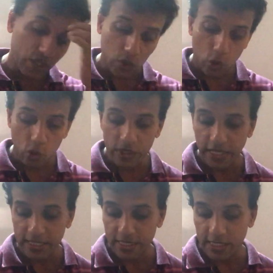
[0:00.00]
solve
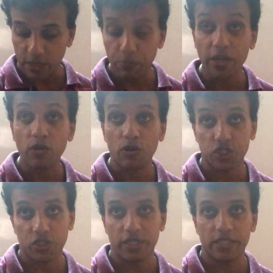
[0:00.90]
these GP
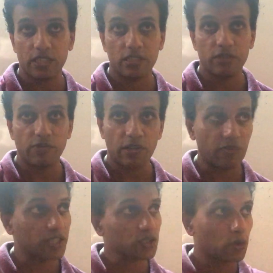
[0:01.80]
questions. Very
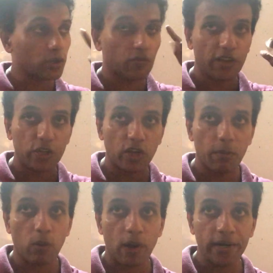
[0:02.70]
first go to the video
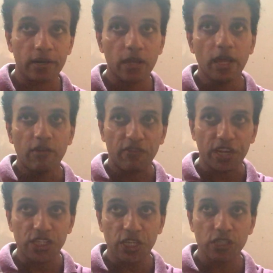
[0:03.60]
number 1,
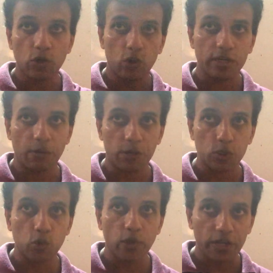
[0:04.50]
finish it, go to number
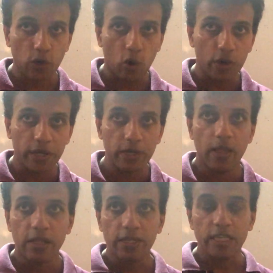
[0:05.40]
2 in order.
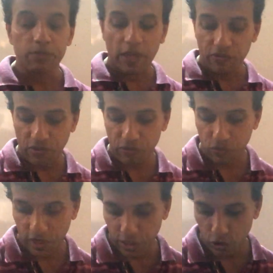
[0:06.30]
This is my fifth
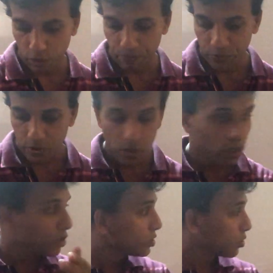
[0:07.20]
video.
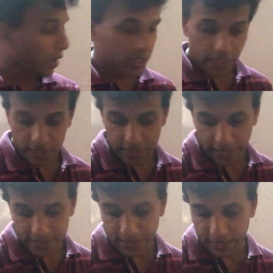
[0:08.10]
So write this
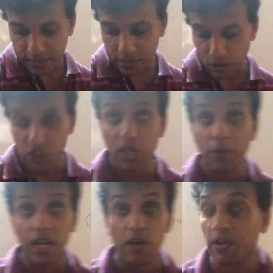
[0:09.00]
next, I think the question
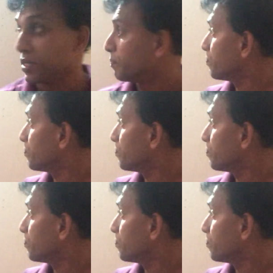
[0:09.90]
number 11.